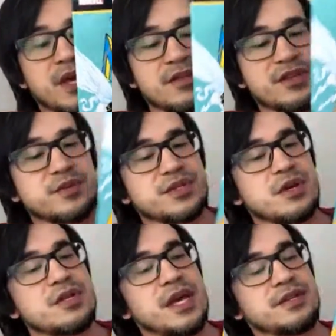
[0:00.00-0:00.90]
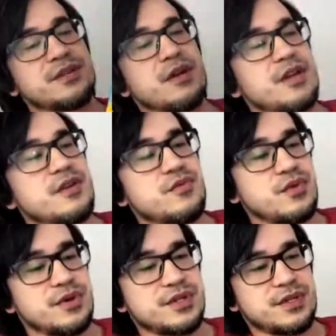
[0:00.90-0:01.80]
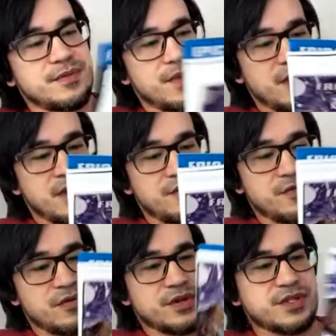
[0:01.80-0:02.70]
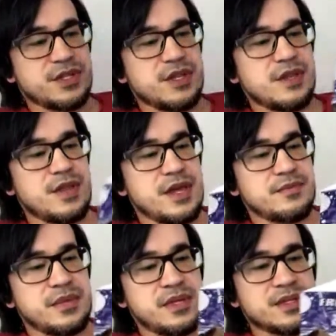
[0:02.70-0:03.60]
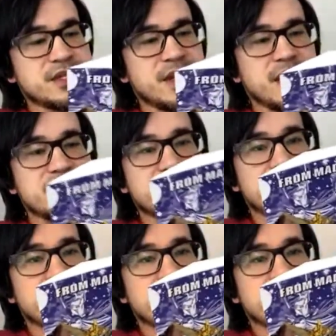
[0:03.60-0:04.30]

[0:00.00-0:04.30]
This one's called Asgardian Wars, and of course that means that